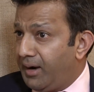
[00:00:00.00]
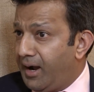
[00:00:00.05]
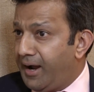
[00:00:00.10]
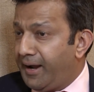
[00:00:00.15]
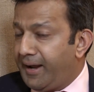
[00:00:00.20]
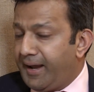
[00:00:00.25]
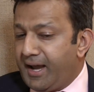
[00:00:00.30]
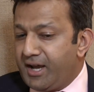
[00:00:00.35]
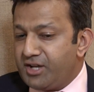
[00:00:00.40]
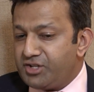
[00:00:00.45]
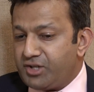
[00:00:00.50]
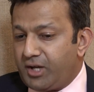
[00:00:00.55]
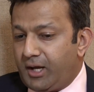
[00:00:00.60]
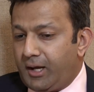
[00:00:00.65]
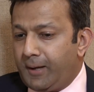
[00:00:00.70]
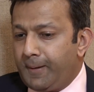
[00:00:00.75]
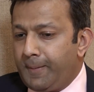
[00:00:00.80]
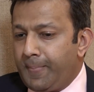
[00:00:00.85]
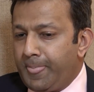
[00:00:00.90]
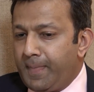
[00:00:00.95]
I as
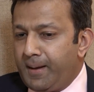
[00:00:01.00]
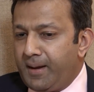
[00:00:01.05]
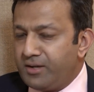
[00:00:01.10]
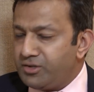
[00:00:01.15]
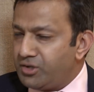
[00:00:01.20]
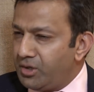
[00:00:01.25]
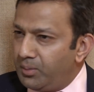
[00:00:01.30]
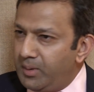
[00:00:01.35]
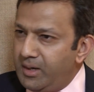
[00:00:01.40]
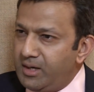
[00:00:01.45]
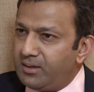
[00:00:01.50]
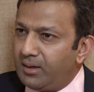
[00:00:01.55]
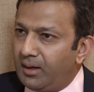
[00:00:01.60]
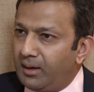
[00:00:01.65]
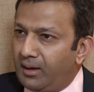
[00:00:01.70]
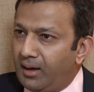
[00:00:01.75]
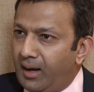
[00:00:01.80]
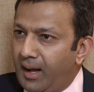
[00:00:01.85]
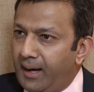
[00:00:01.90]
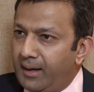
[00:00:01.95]
a
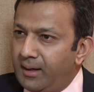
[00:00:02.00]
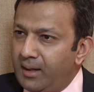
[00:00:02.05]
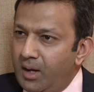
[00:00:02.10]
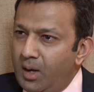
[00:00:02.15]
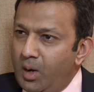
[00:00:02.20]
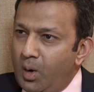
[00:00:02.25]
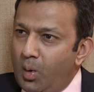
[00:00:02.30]
retail client,